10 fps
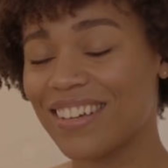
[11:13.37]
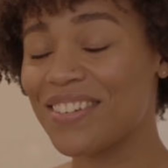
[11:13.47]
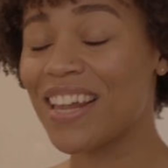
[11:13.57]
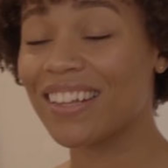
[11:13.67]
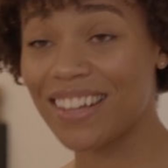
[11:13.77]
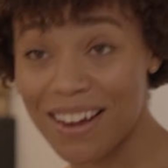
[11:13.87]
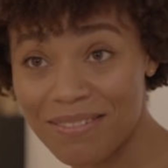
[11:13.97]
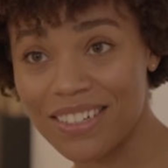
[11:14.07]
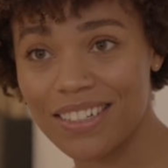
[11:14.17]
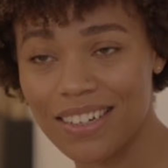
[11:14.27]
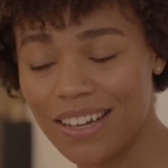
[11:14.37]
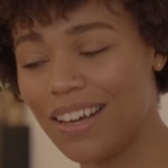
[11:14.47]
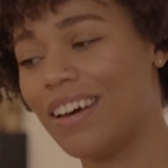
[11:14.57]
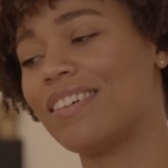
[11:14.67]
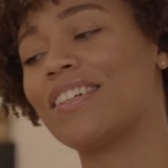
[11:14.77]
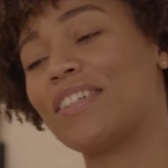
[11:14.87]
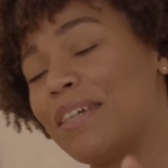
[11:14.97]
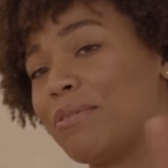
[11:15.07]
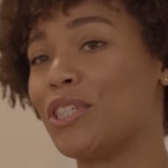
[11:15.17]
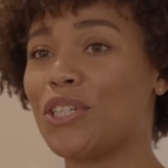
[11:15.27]
You like that one? Girl,
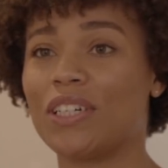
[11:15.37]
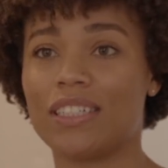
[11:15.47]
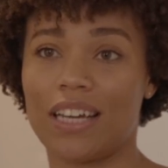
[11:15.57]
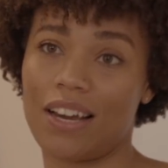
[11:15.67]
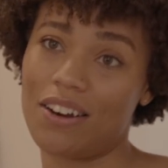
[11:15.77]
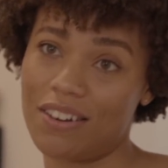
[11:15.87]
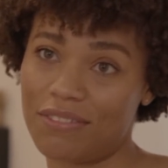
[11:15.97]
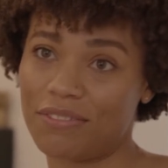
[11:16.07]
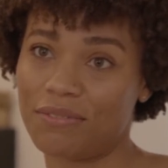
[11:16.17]
that was just on a day off.